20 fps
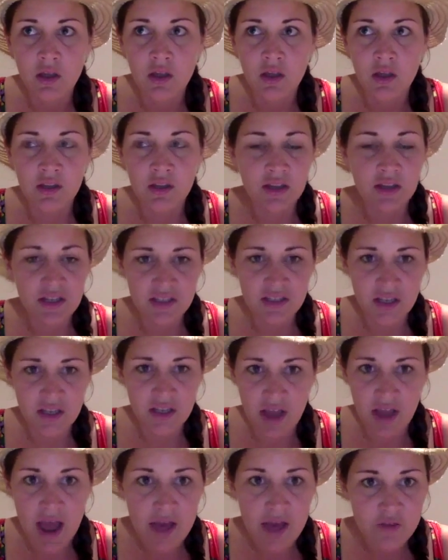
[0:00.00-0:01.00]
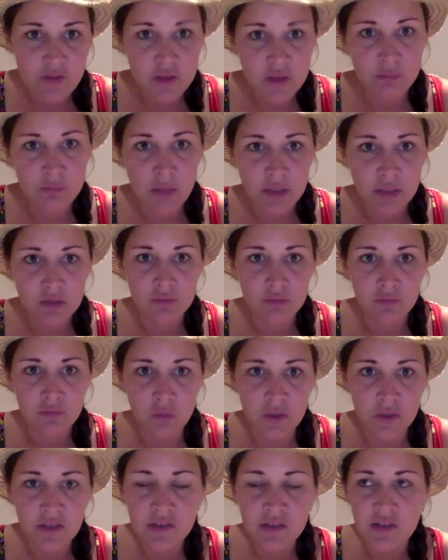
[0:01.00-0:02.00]
And like I said, having my own
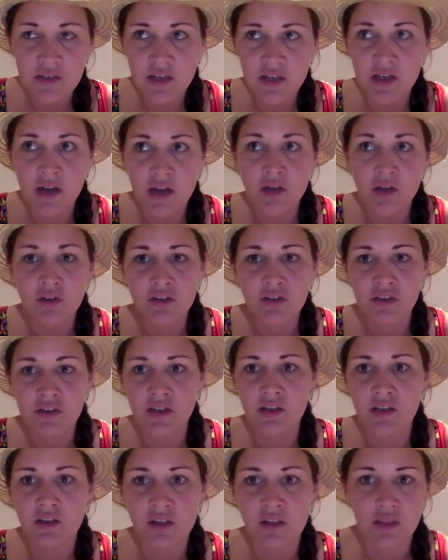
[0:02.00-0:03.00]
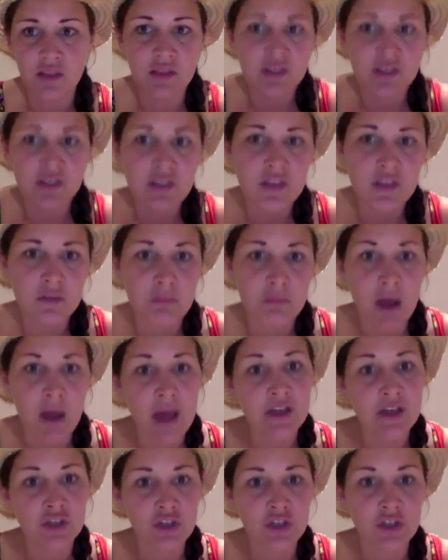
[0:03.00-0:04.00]
voice and understanding that this is
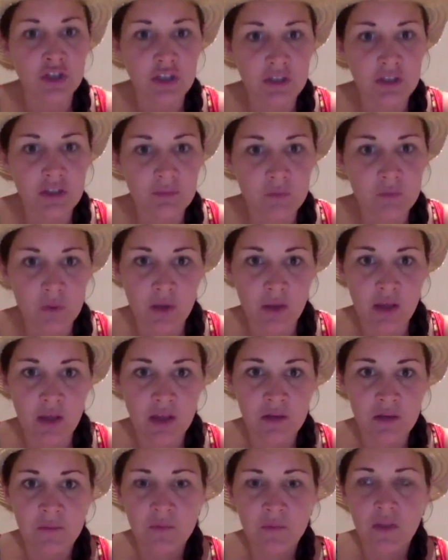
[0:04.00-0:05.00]
my journey, okay?